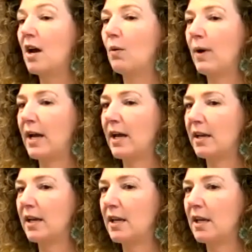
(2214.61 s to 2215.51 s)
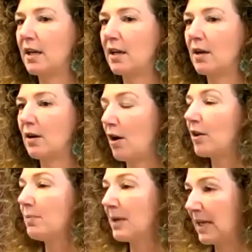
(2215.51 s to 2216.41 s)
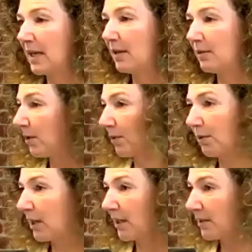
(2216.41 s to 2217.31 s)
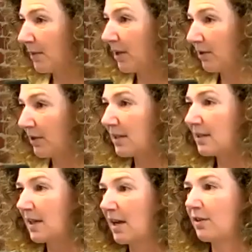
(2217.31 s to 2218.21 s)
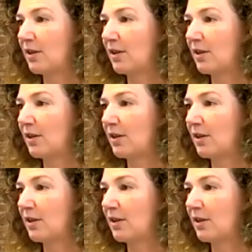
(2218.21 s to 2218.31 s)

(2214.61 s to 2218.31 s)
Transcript: When he called me, we were working on some other things together,